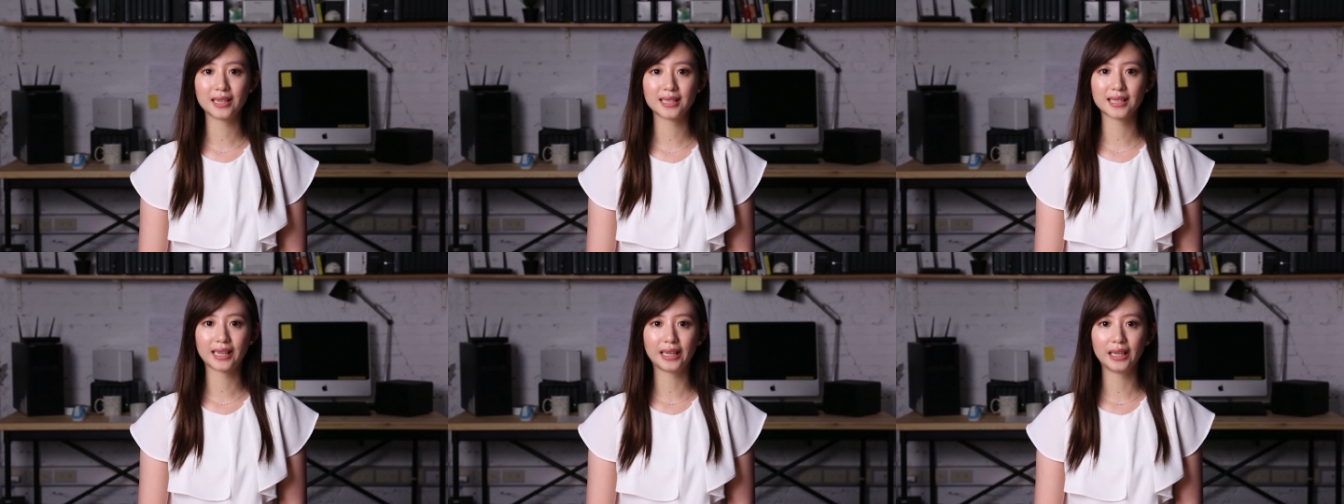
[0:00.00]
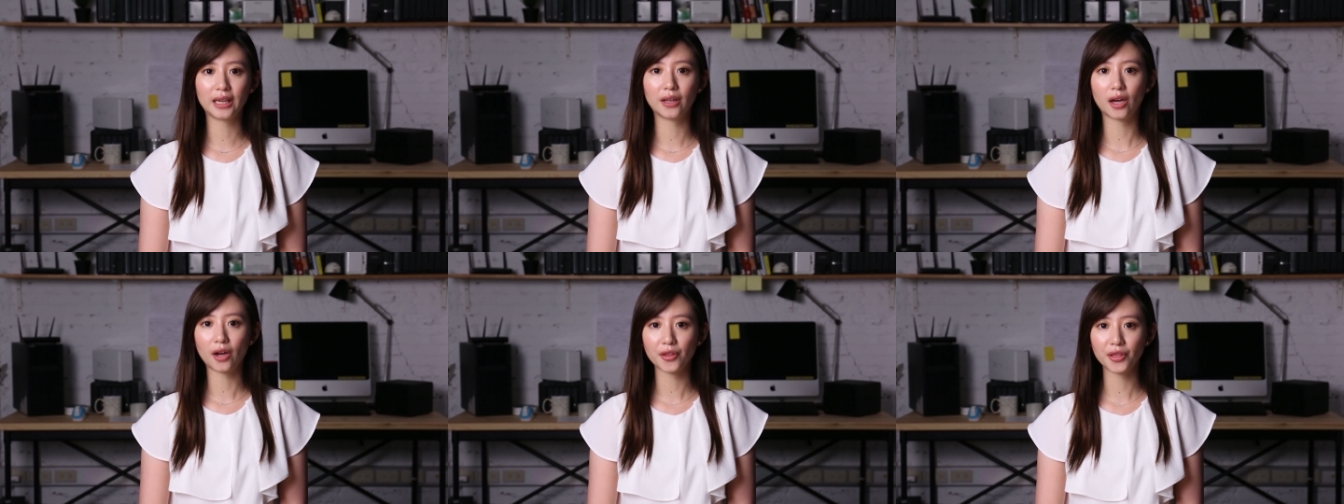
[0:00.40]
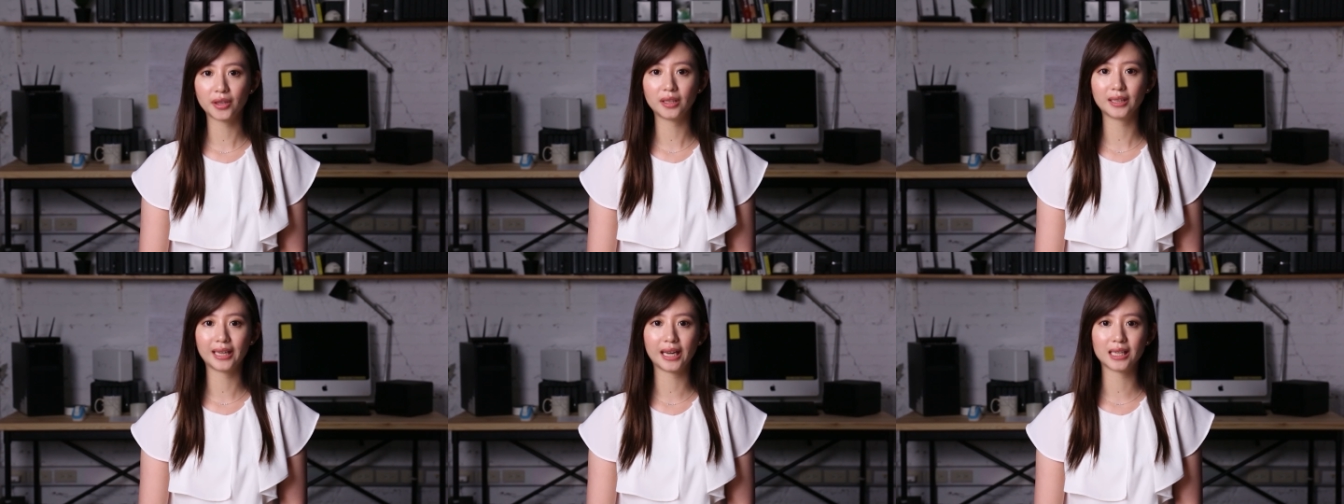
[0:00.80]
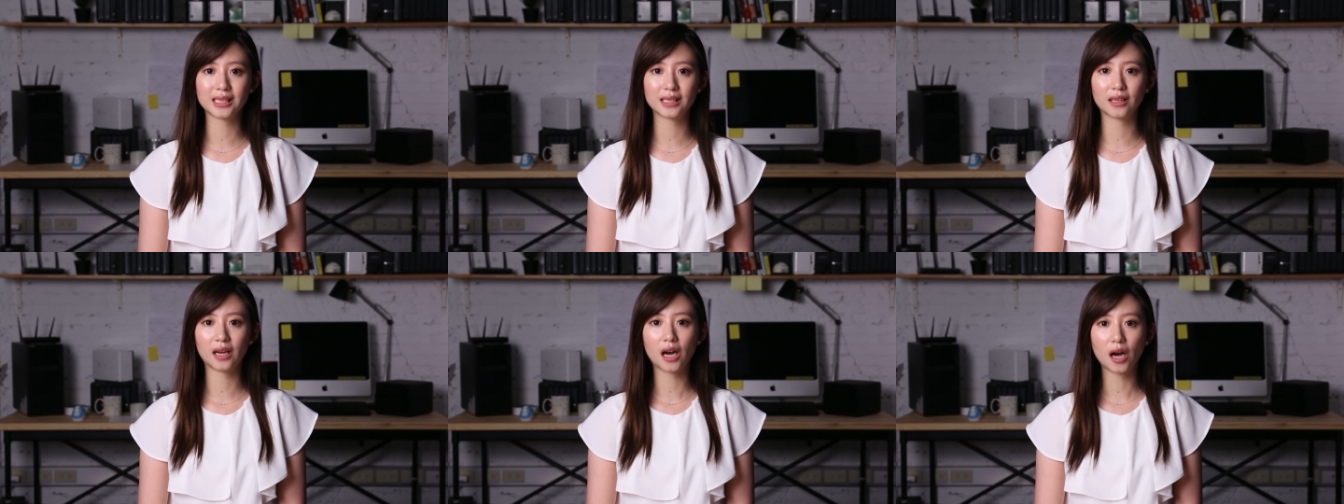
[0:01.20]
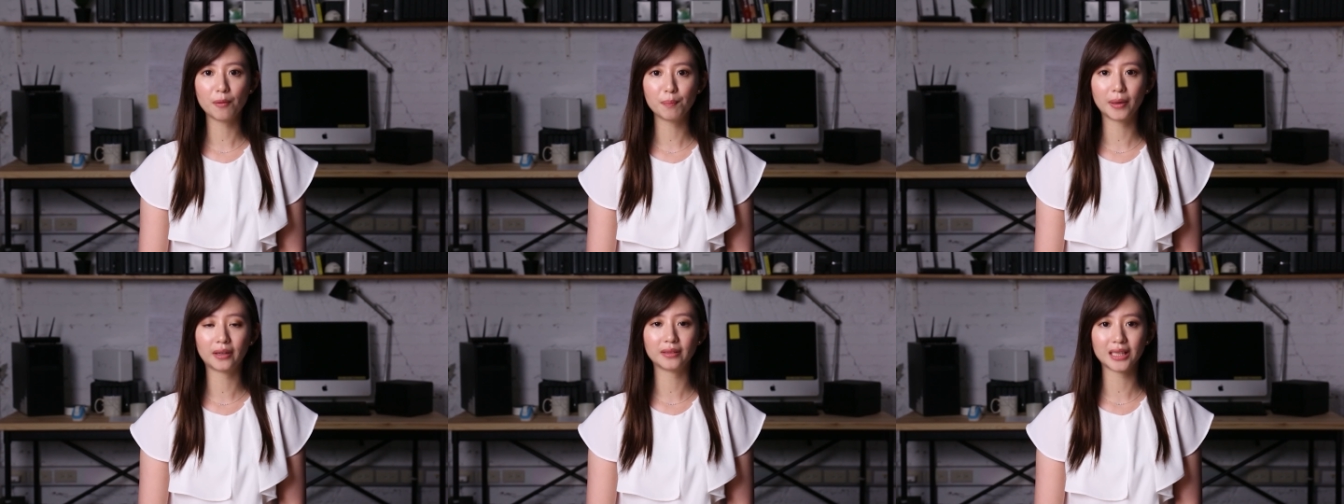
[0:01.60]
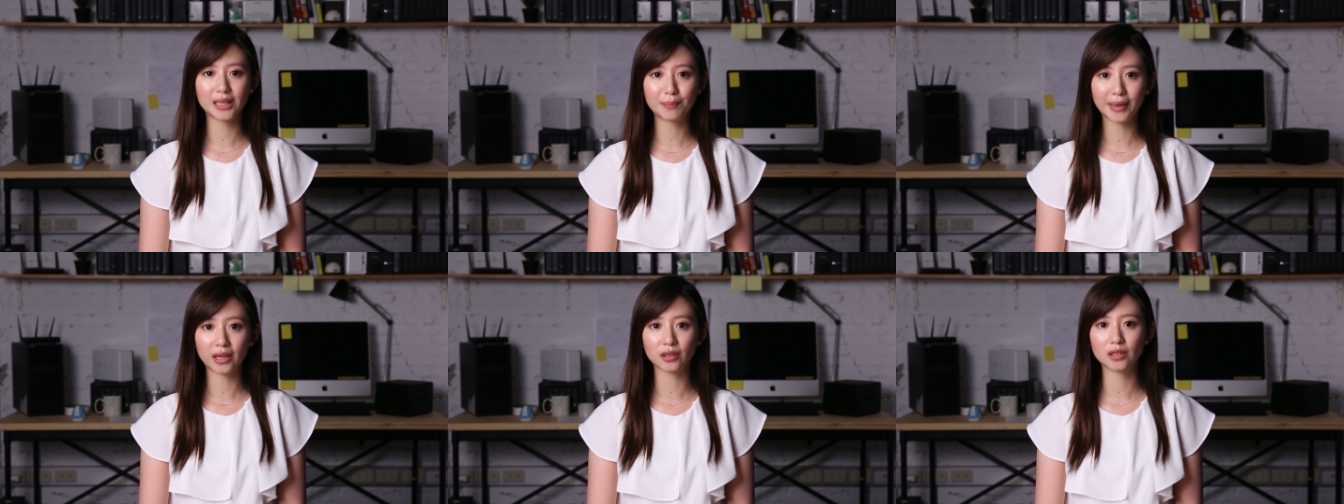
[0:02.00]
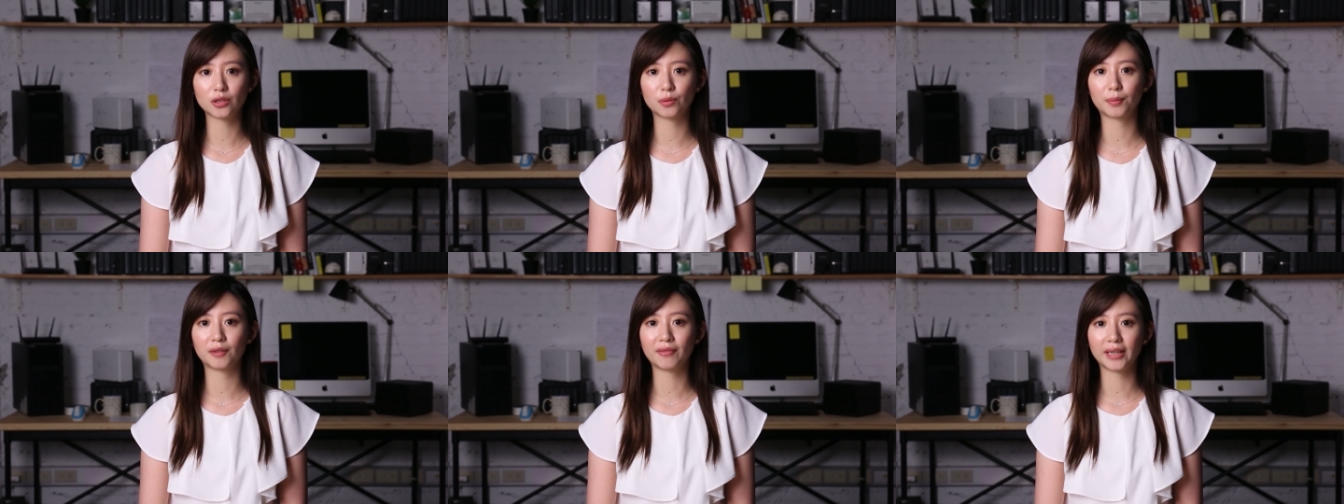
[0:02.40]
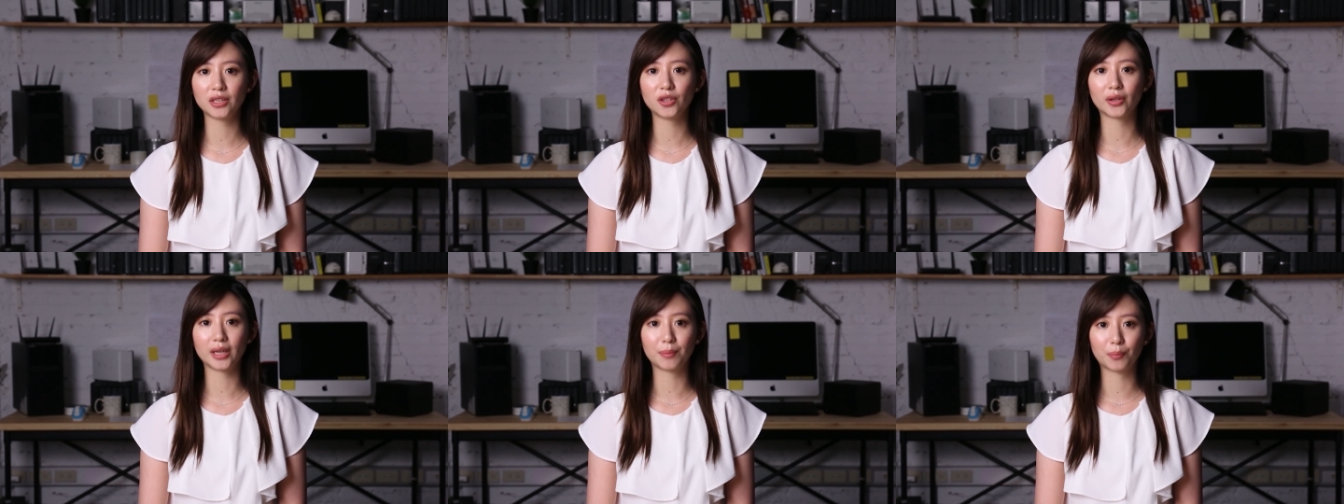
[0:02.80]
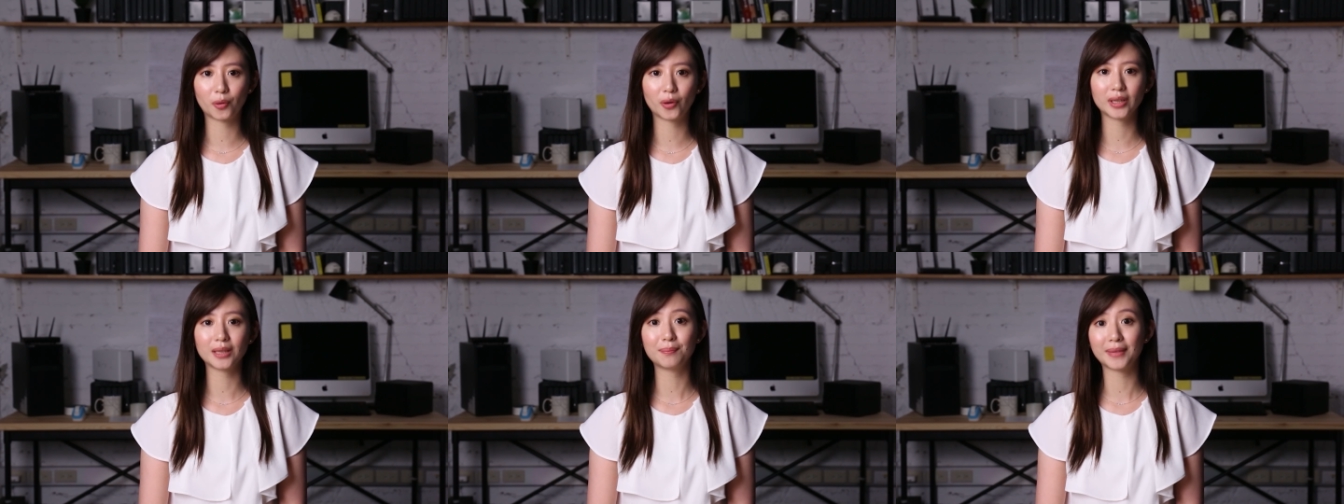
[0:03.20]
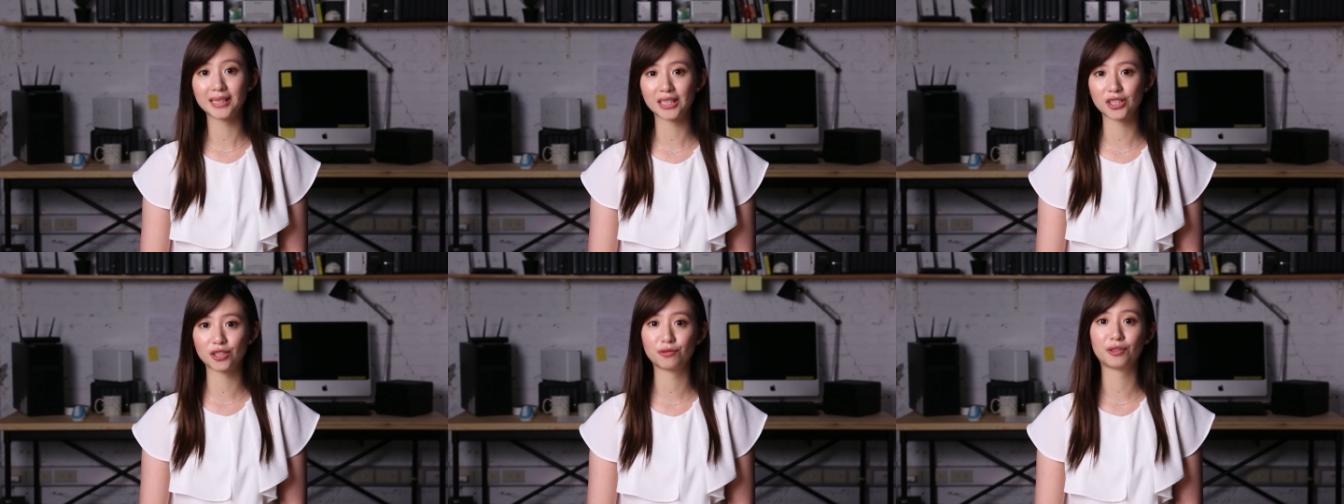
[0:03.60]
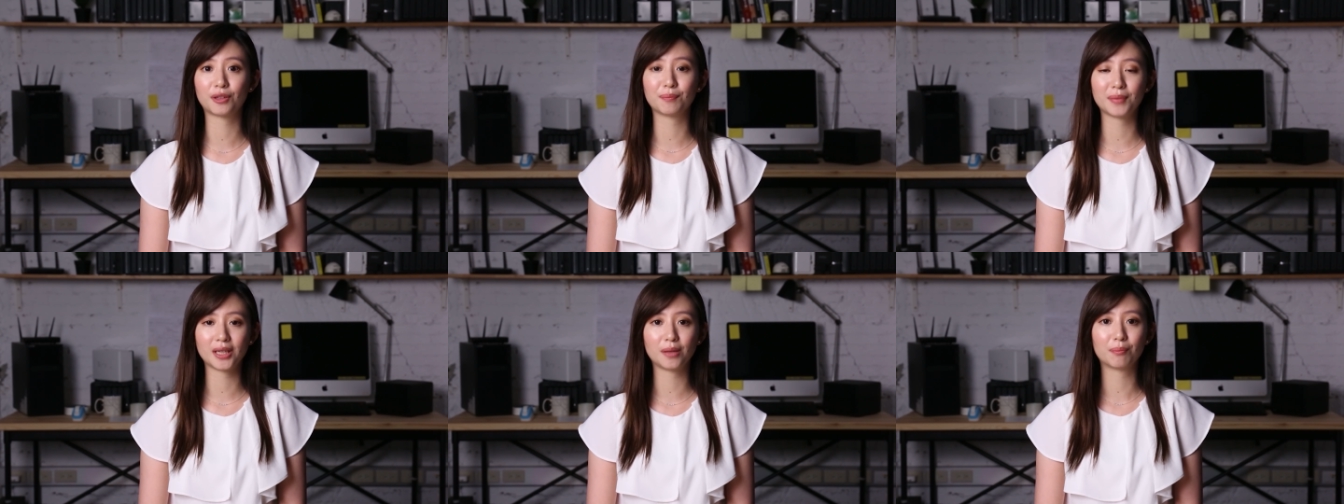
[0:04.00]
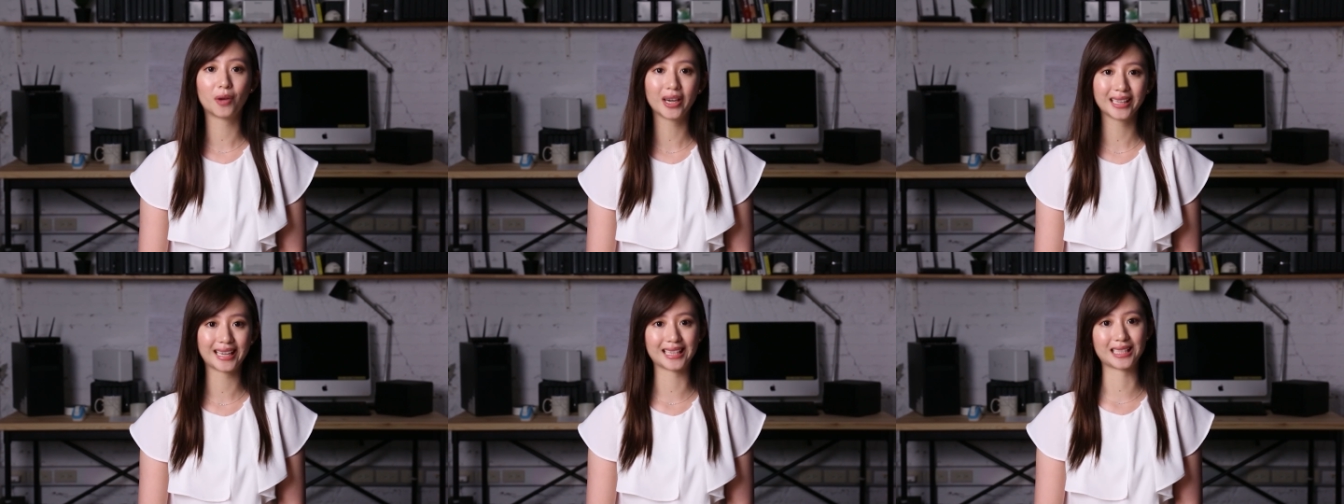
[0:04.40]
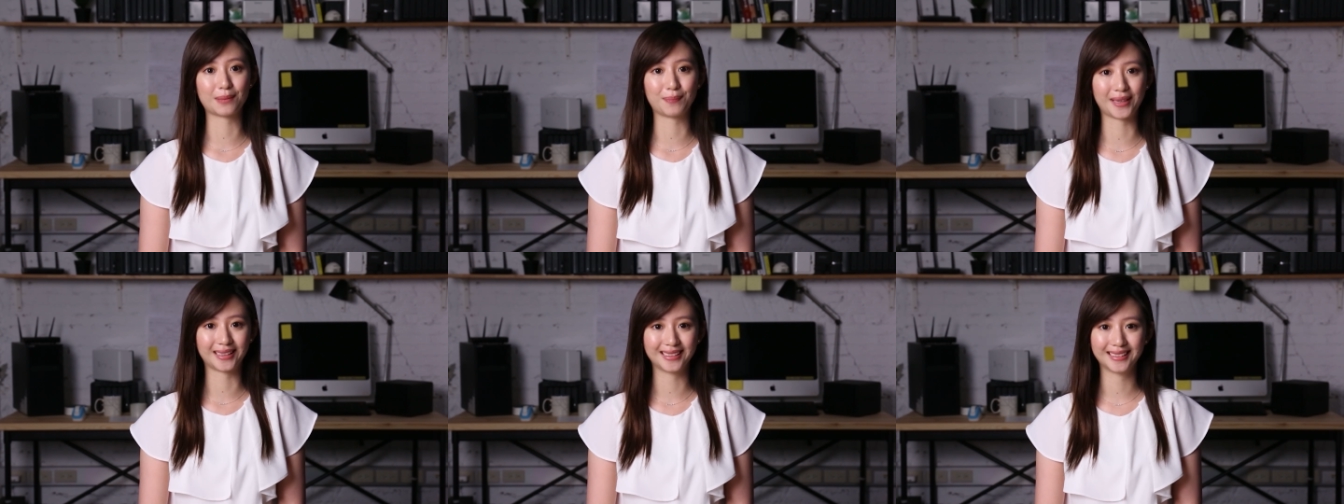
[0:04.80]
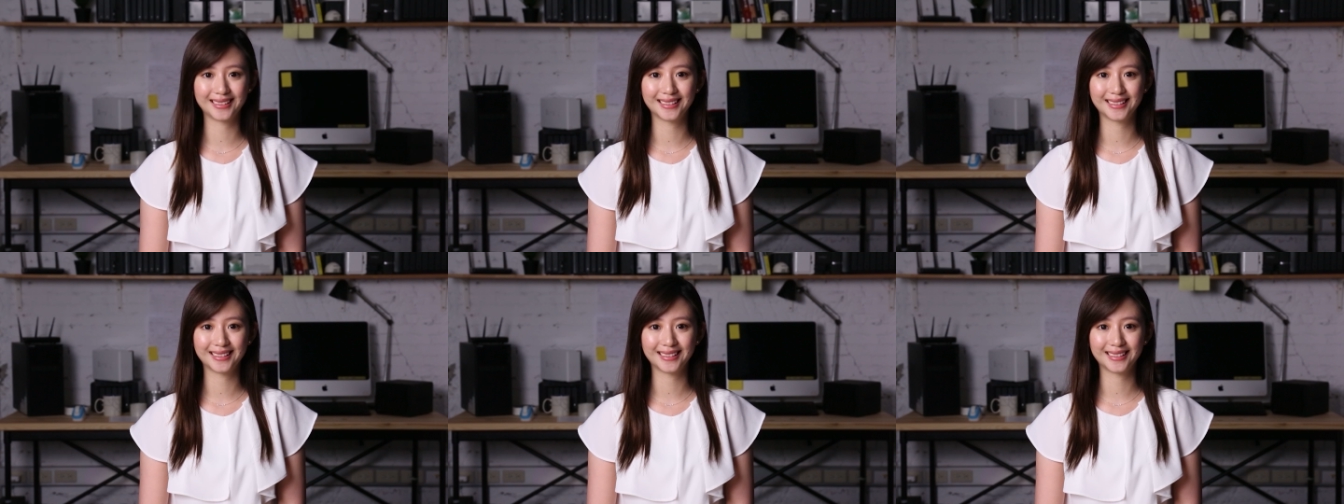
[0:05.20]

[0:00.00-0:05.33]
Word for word: as sign and authenticate outbound mails to prevent your important message from being marked as spam.